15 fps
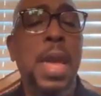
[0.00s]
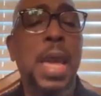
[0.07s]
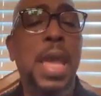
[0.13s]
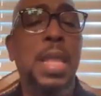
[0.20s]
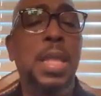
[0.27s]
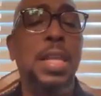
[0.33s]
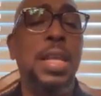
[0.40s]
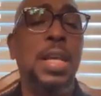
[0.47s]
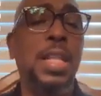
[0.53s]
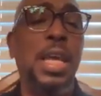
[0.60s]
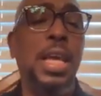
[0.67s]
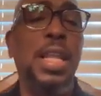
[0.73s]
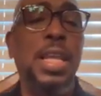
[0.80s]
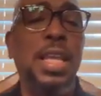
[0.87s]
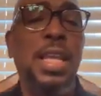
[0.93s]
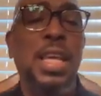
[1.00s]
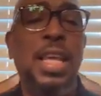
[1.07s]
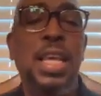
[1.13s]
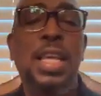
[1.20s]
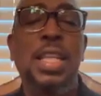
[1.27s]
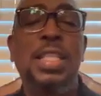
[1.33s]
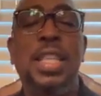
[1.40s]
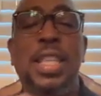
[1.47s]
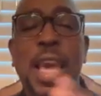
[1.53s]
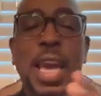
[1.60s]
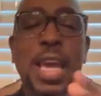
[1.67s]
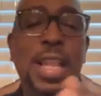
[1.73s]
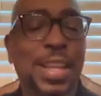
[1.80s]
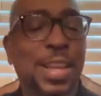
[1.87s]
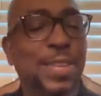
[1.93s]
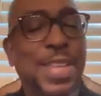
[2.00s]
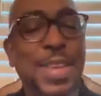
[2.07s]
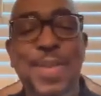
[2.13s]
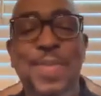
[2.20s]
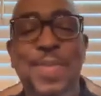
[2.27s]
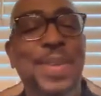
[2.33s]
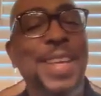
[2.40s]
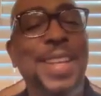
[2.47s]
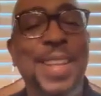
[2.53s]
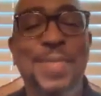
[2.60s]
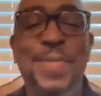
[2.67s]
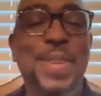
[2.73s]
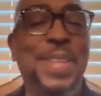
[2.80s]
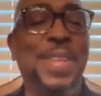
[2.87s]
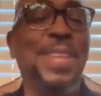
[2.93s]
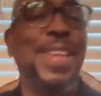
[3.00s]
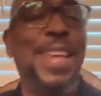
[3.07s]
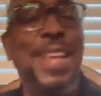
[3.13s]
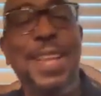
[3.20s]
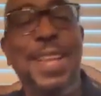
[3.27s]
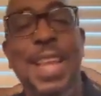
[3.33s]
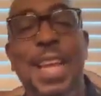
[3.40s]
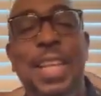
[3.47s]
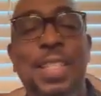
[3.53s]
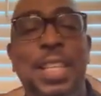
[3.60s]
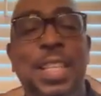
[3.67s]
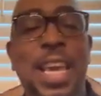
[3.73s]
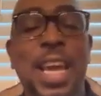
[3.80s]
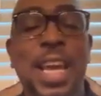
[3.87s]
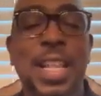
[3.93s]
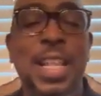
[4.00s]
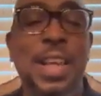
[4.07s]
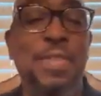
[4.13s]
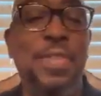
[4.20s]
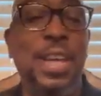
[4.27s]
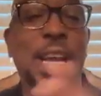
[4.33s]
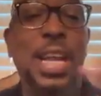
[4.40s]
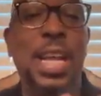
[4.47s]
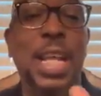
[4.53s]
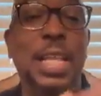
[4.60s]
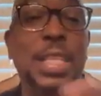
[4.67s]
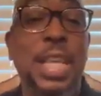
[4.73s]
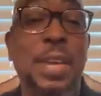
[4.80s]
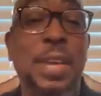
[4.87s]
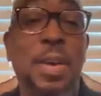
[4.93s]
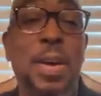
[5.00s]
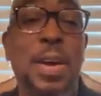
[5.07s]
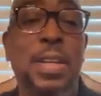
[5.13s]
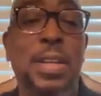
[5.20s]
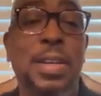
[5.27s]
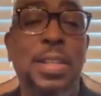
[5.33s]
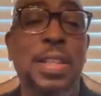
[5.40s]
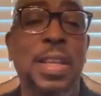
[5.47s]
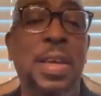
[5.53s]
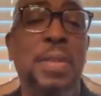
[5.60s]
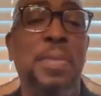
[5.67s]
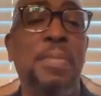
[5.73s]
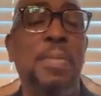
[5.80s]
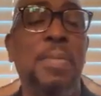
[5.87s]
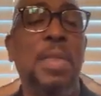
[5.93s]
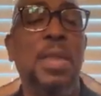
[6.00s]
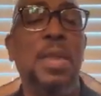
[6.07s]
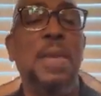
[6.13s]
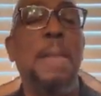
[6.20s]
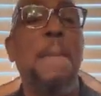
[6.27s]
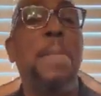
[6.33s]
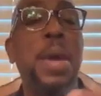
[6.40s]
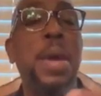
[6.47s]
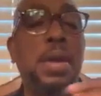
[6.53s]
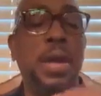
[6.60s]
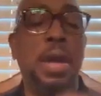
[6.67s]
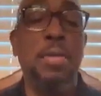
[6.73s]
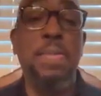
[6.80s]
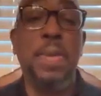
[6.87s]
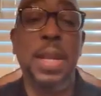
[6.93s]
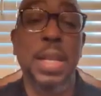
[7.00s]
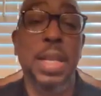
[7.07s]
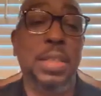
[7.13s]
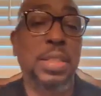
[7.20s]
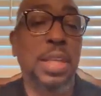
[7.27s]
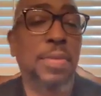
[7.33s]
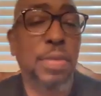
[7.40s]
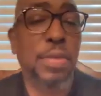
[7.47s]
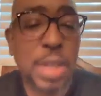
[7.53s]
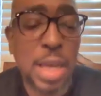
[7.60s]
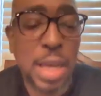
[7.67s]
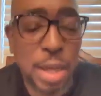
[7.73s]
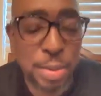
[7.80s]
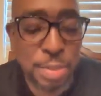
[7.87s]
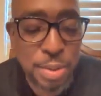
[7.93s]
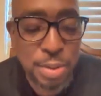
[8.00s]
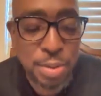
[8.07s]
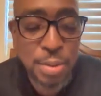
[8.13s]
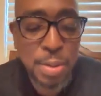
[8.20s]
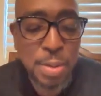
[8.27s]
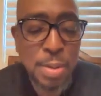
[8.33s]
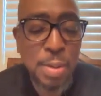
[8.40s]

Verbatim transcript: And the young lady, Jacqueline, I'm keep I'm gonna get I'm gonna get it down. Jacqueline, I forgot last name Carr, I think. bigger. I don't play that several times.